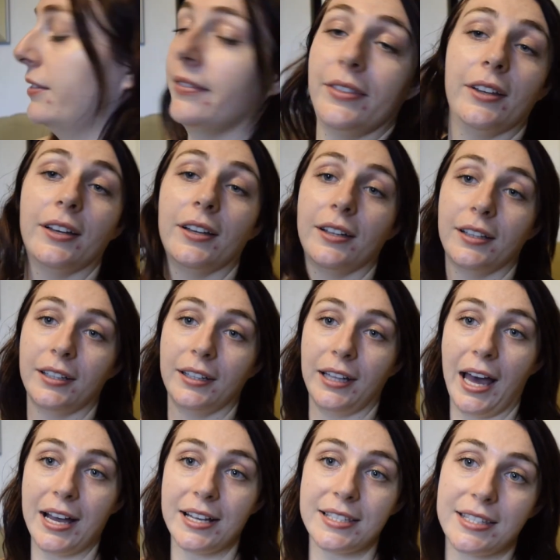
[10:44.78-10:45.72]
The
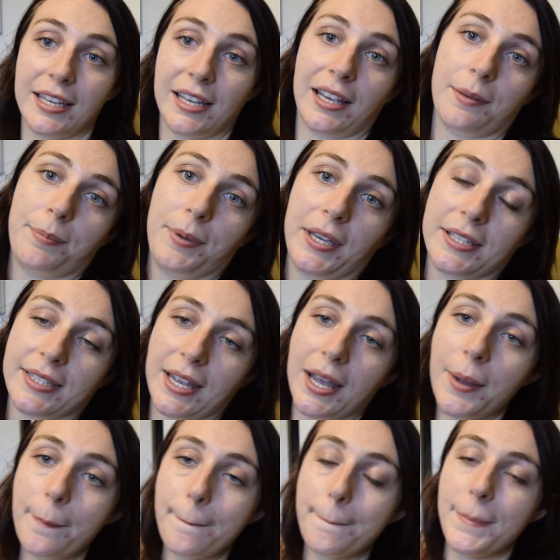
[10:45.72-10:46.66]
last thing I picked
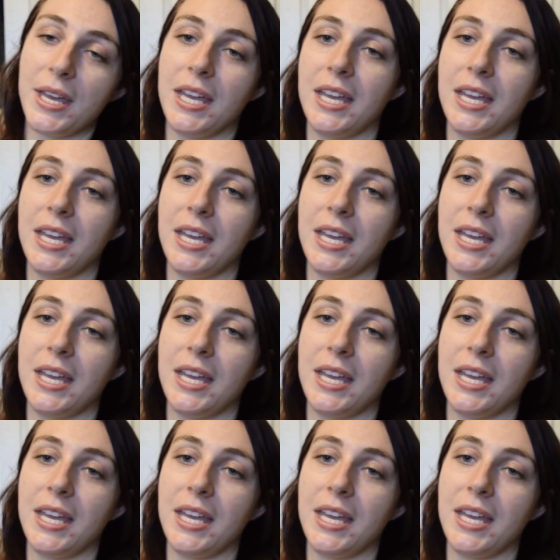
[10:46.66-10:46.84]
up